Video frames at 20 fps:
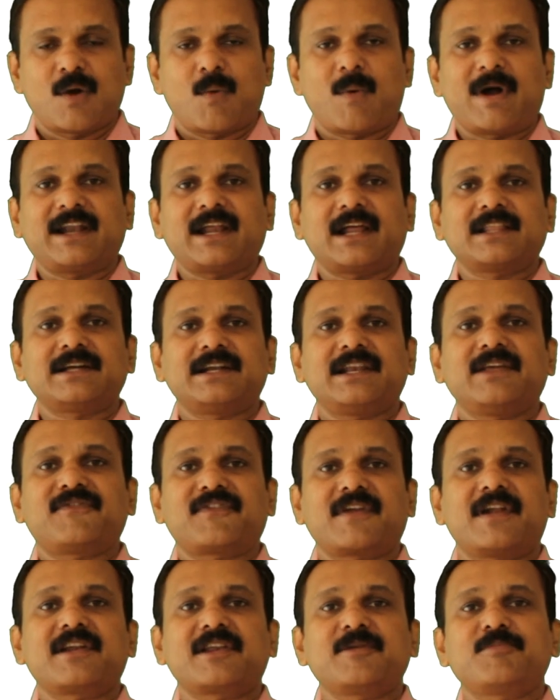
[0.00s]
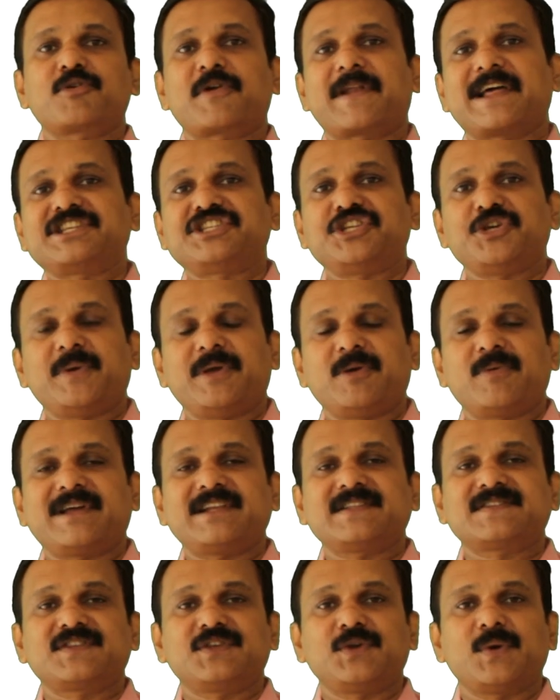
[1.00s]
What are the different reproductive
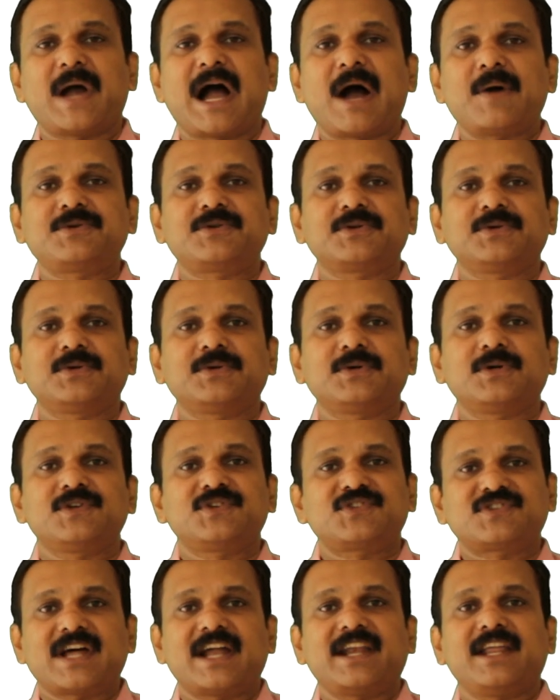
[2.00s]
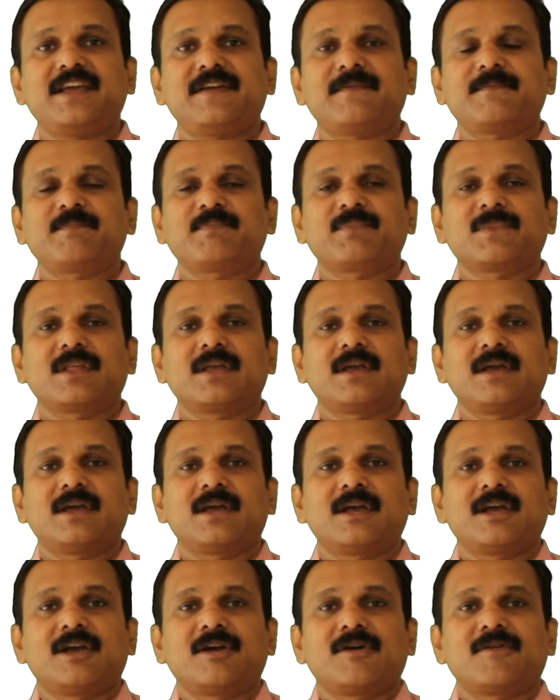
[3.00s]
events you have to study?
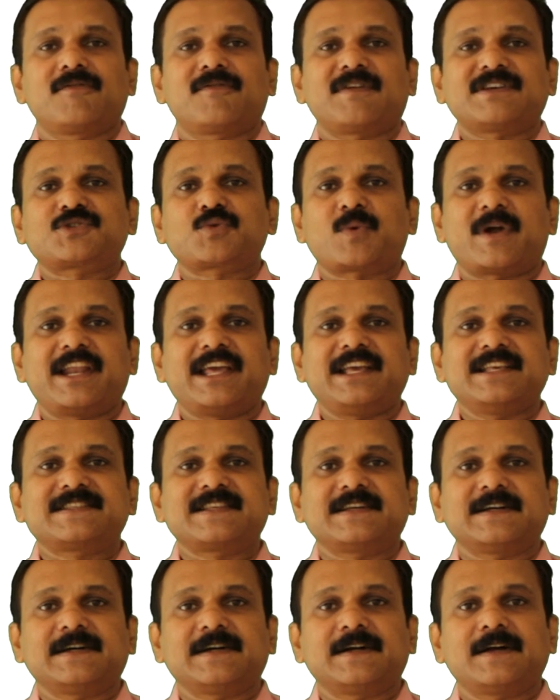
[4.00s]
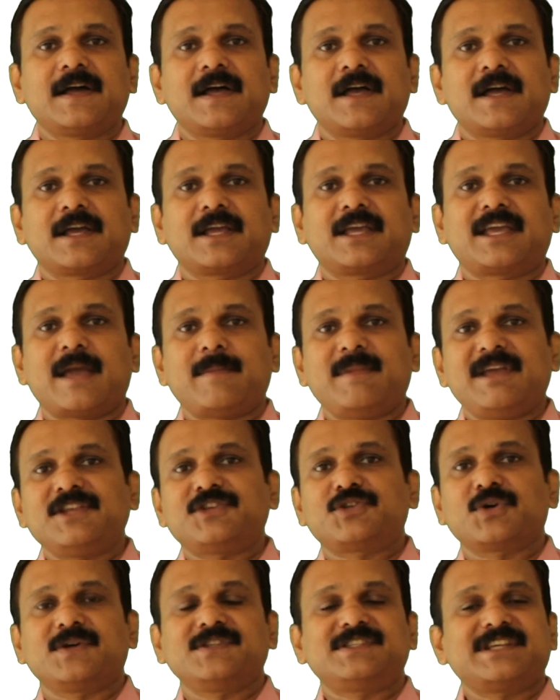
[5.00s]
First one is
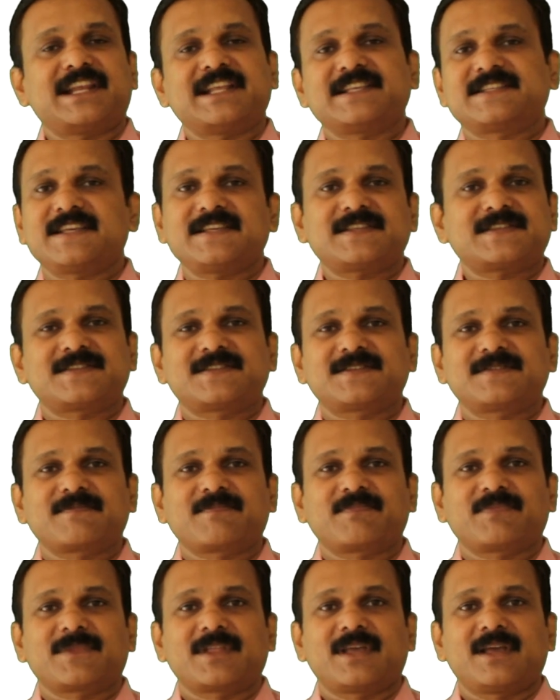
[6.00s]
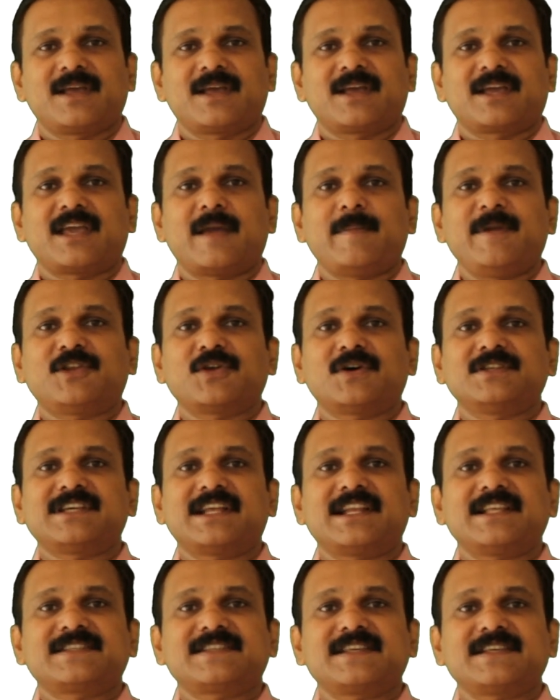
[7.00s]
gametogenesis.
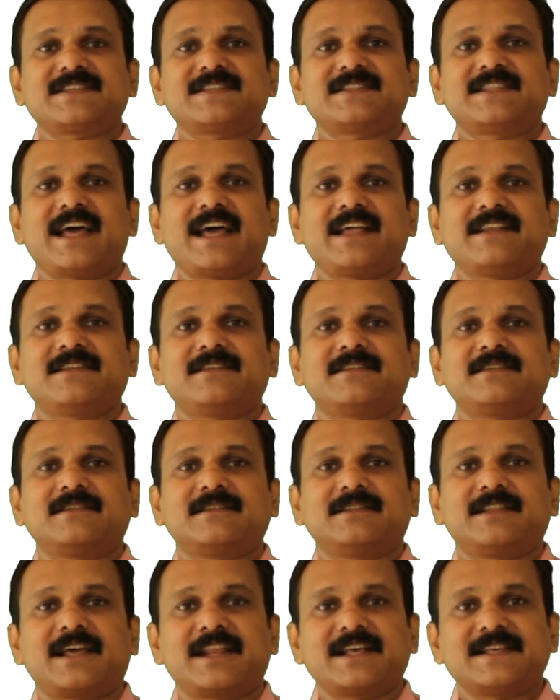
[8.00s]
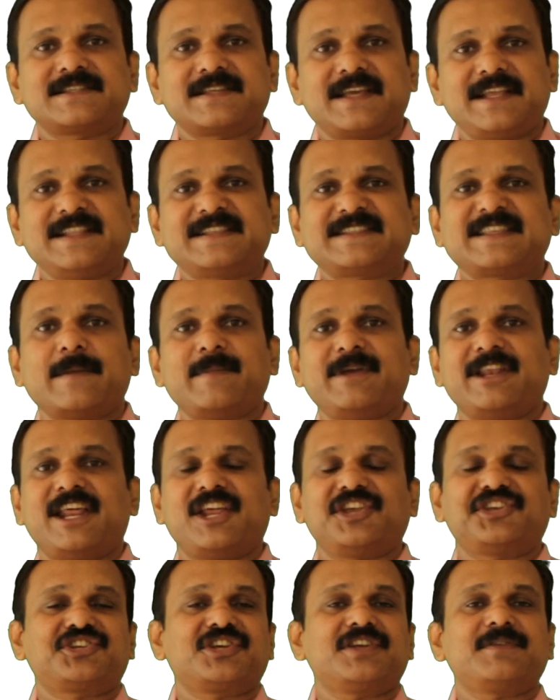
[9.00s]
Gametogenesis, then there is
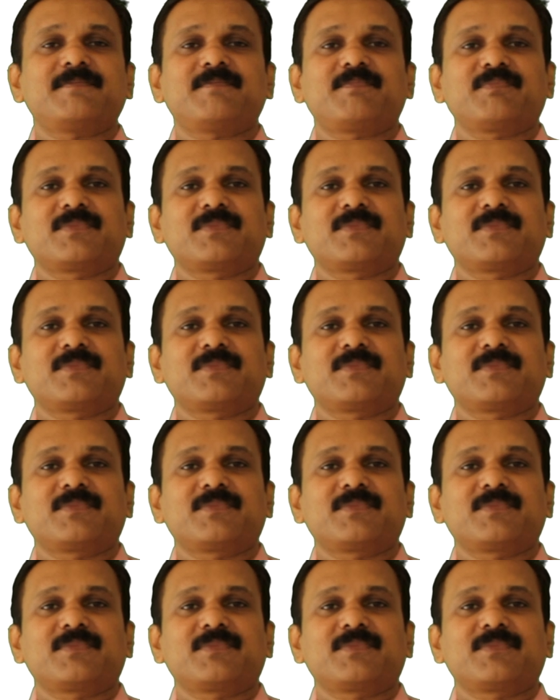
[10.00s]
insemination,